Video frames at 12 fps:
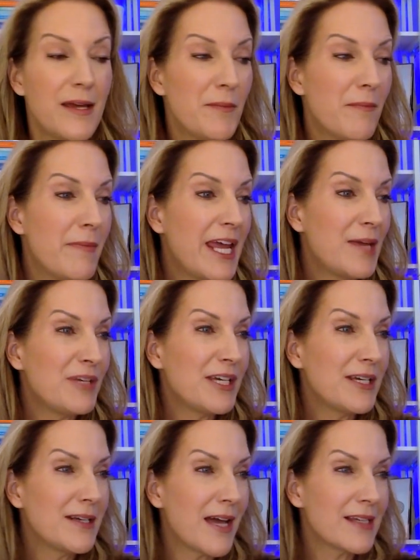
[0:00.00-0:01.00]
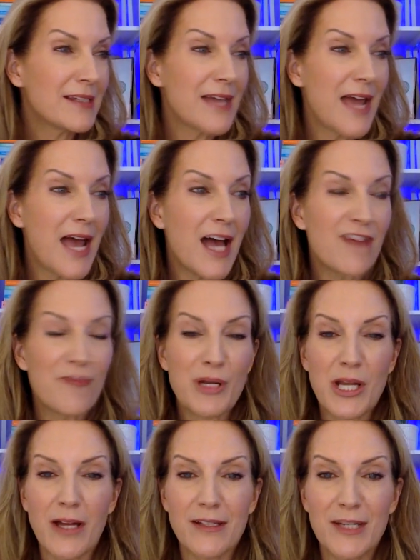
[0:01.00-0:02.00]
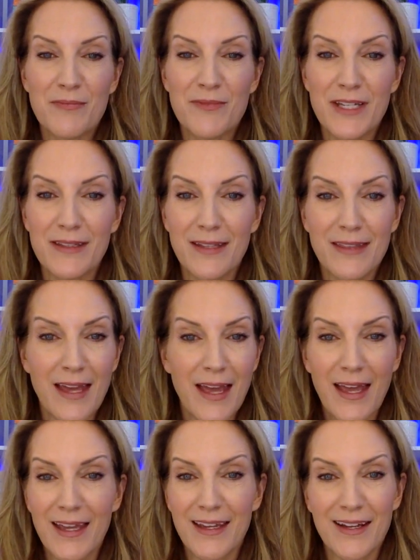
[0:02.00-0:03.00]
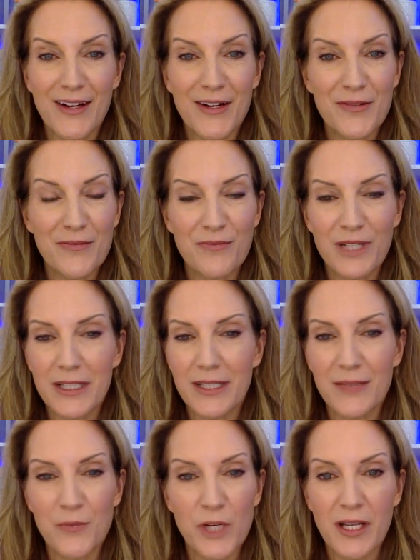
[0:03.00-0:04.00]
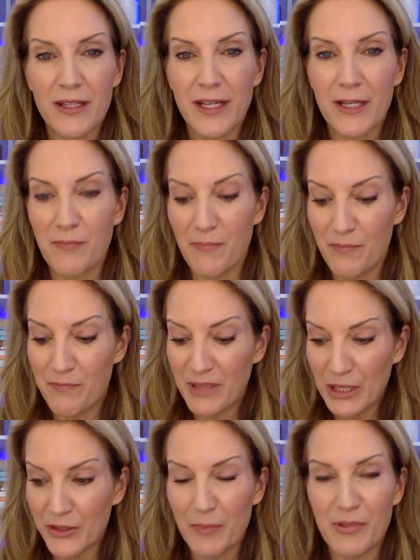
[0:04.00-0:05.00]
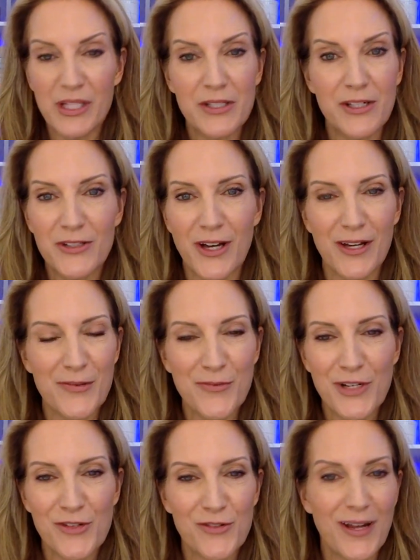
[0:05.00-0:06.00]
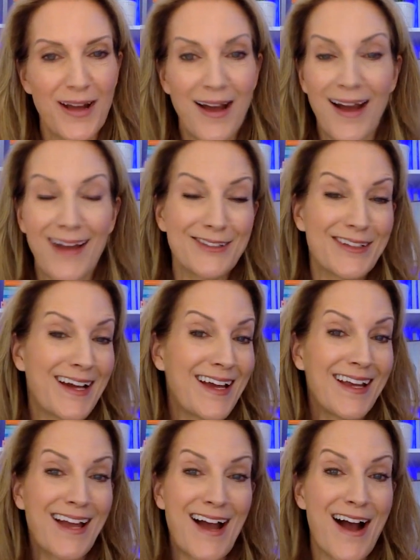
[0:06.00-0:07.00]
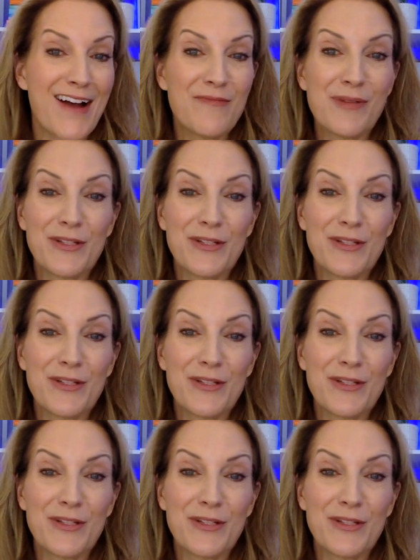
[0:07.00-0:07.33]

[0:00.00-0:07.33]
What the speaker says: maybe a nice to have, but not something that they are really want to like build a business on, which I've been